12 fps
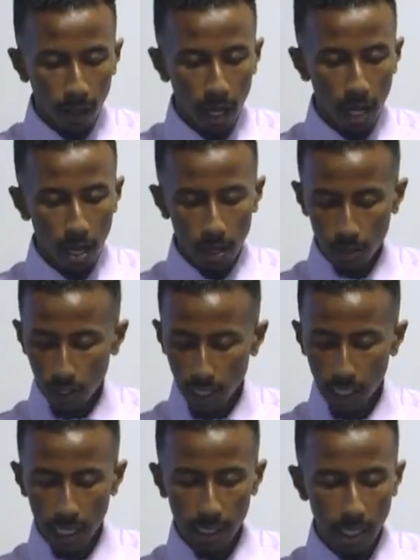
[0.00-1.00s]
Uh, so
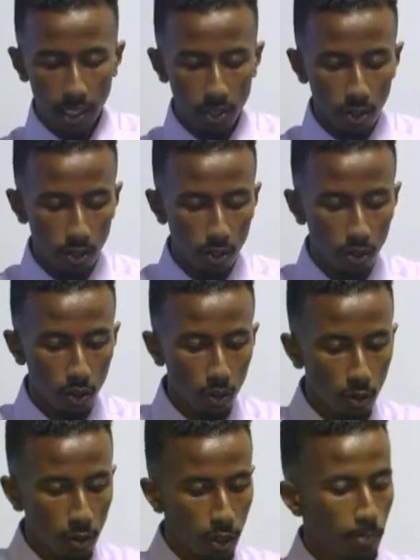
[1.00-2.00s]
then that takes us on
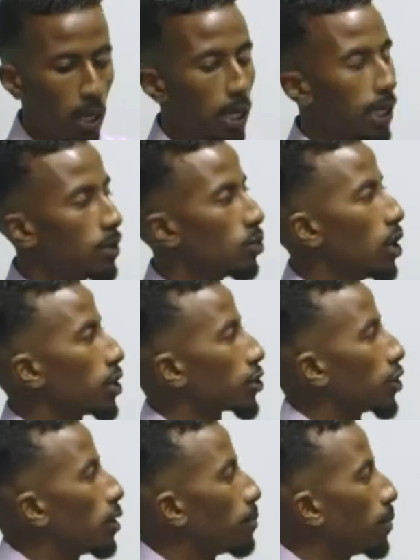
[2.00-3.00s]
to the Berlin
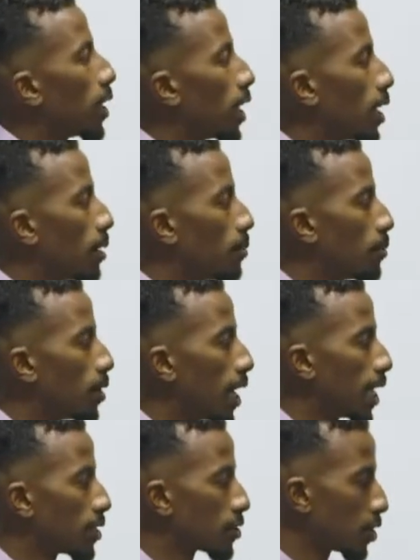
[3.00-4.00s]
workshop. Um,
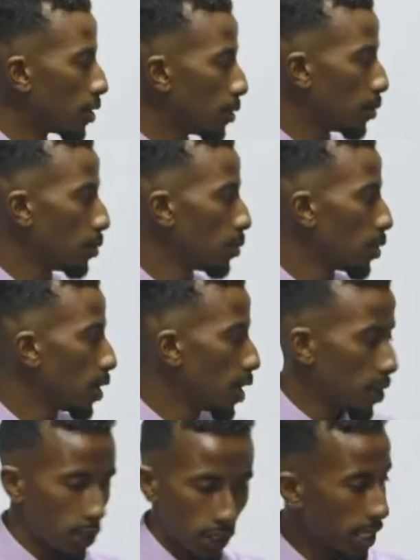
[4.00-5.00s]
and so
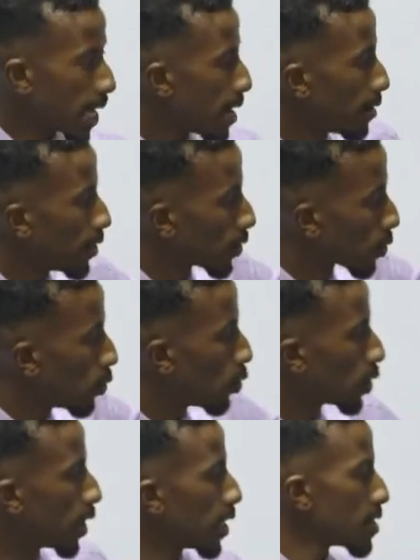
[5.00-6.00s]
just there in the
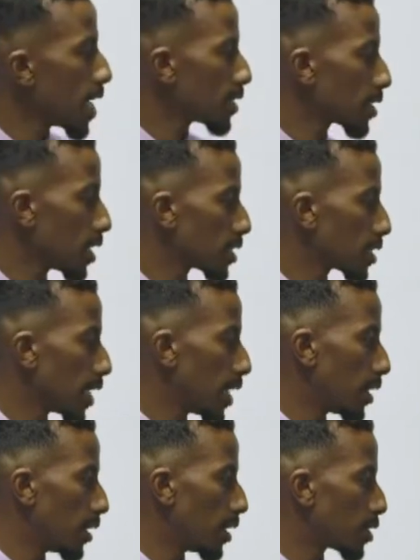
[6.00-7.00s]
corner, that's us
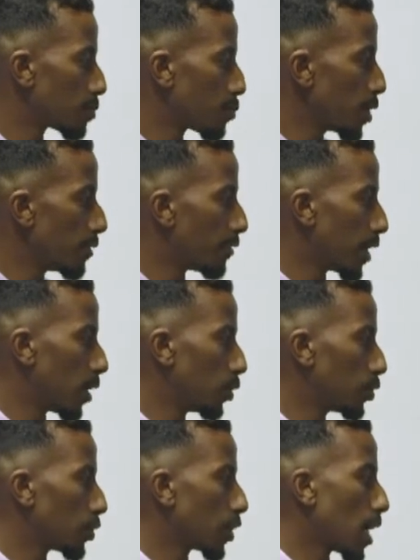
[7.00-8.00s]
in the
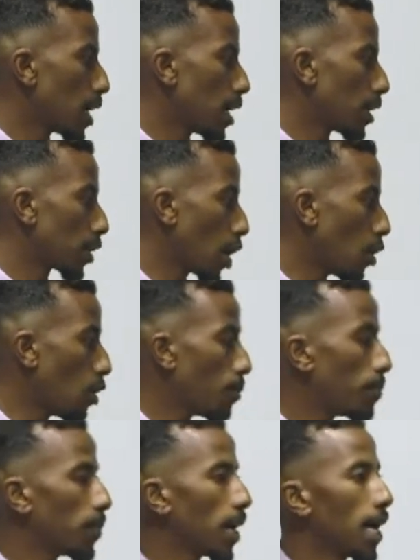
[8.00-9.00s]
Spreefeld uh,
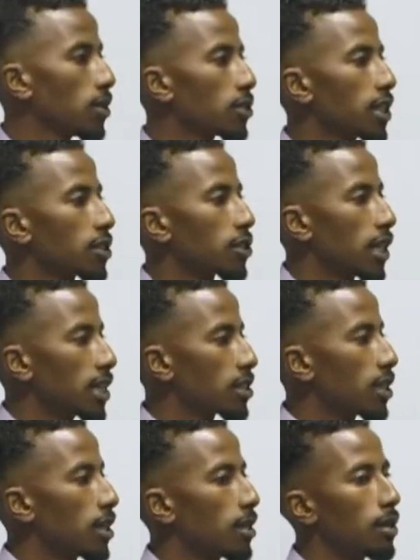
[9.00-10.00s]
co-op housing. So that's
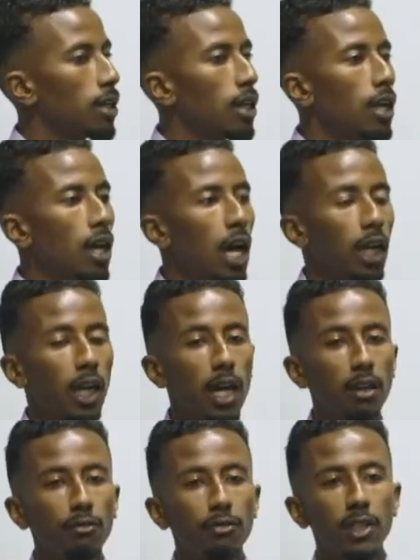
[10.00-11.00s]
a a
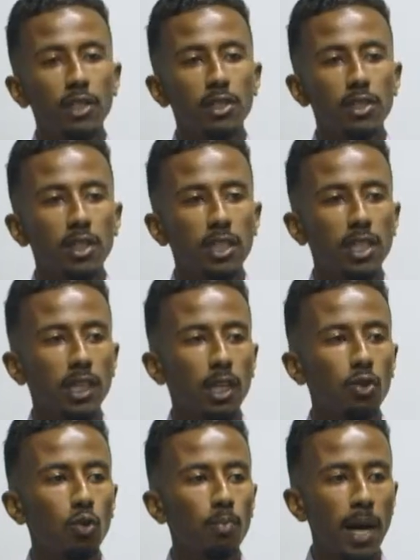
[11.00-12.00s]
kind of this, this thing they
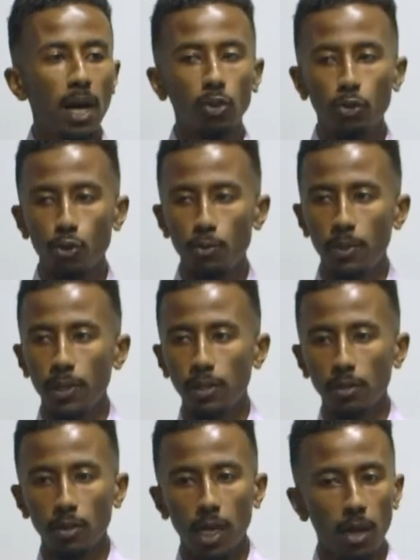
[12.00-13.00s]
call
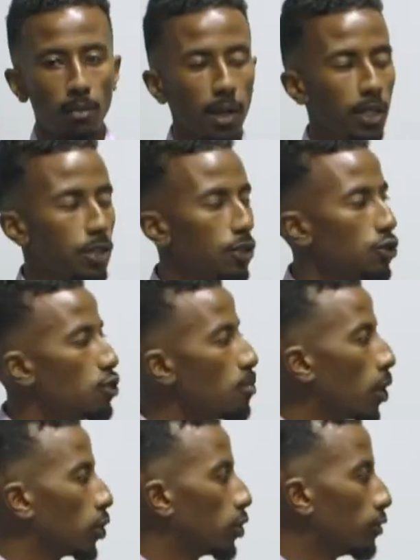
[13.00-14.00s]
Baugruppen, um, it's a new
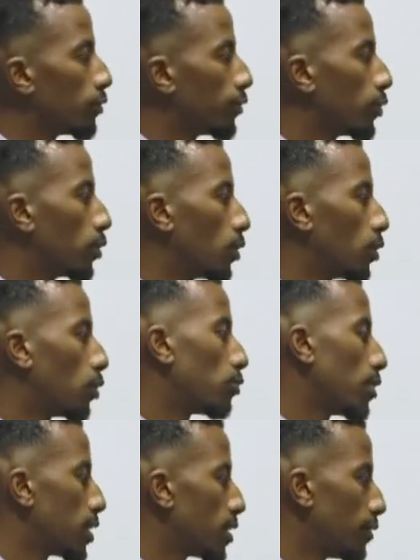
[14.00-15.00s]
model for, or
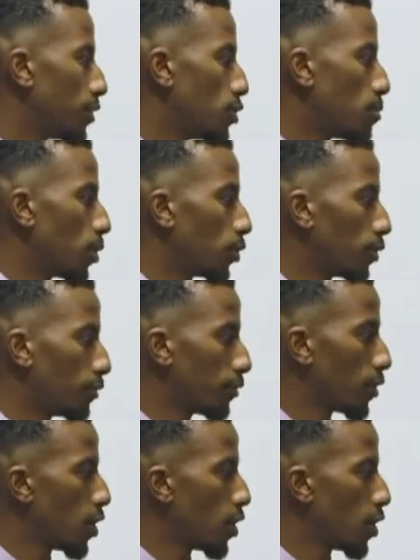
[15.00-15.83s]
relatively new model